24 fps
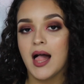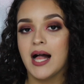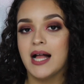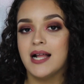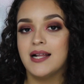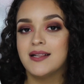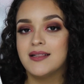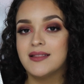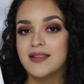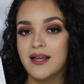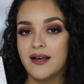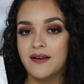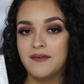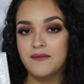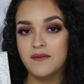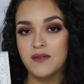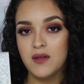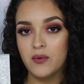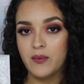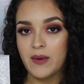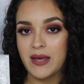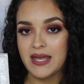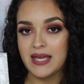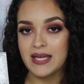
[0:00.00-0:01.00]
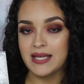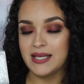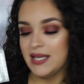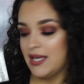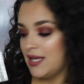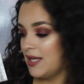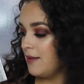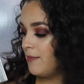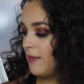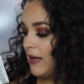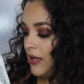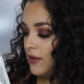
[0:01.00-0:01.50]
I love the way it
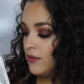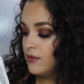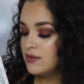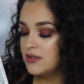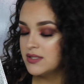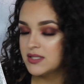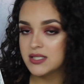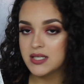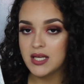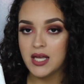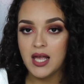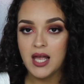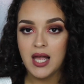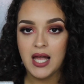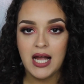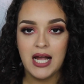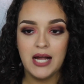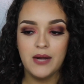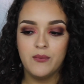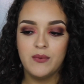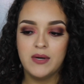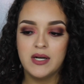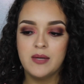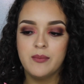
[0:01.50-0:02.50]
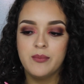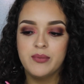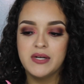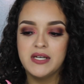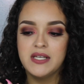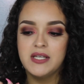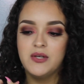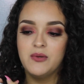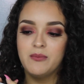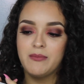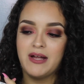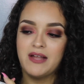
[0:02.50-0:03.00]
came out. I want to bring
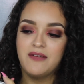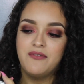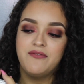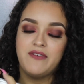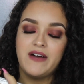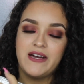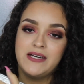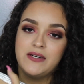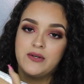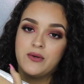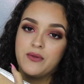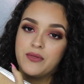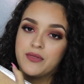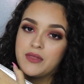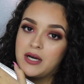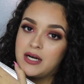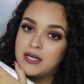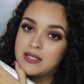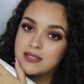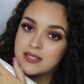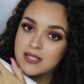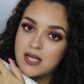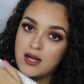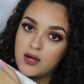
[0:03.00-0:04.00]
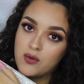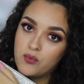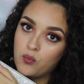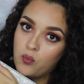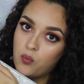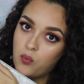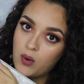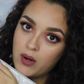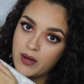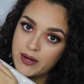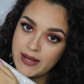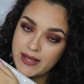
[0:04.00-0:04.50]
you my final thoughts on
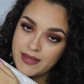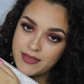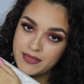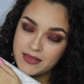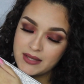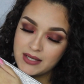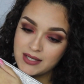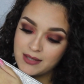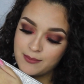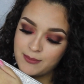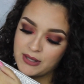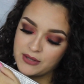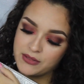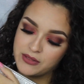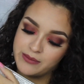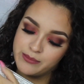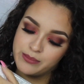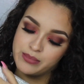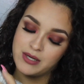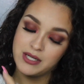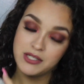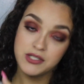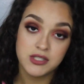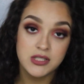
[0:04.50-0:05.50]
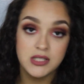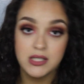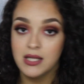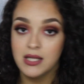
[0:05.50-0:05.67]
what I think about the brush